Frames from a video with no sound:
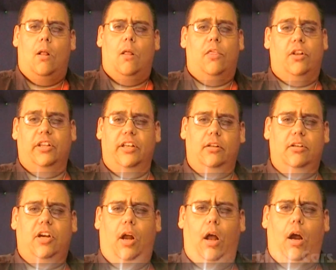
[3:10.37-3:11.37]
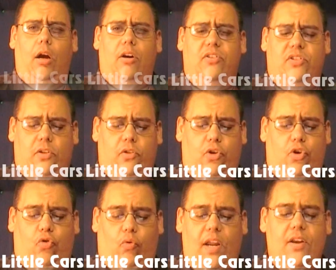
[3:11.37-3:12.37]
The Little Cars in the
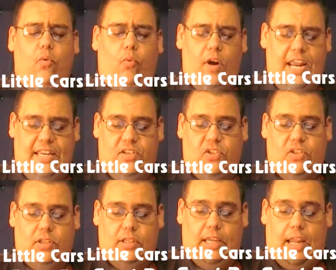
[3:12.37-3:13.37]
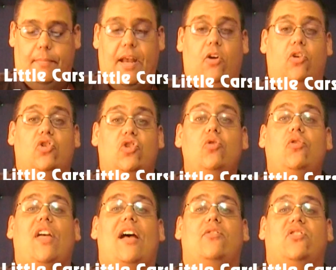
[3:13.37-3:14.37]
Great Race. Came out in
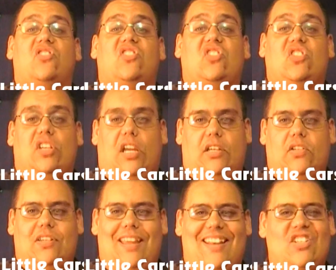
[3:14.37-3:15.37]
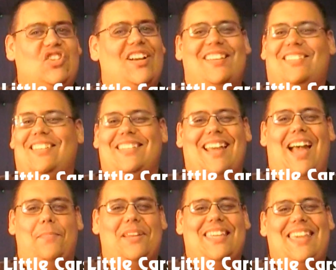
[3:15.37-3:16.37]
2006. Yeah, just in
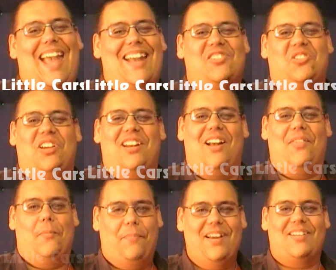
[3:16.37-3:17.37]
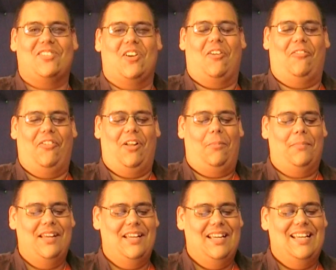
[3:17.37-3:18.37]
time to cash in on the Pixar film.
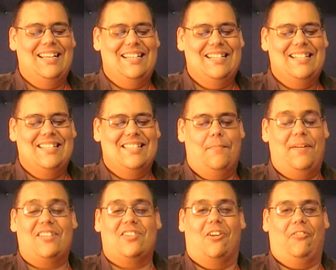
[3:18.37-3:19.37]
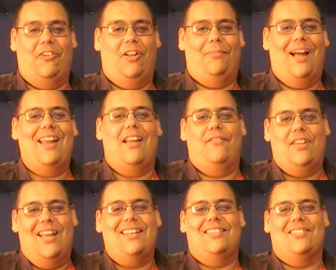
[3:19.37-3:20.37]
The Pixar film I have
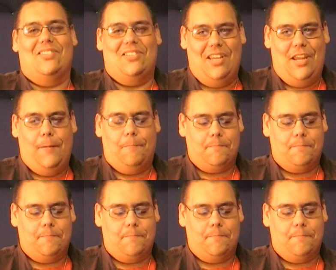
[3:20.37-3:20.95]
yet to see.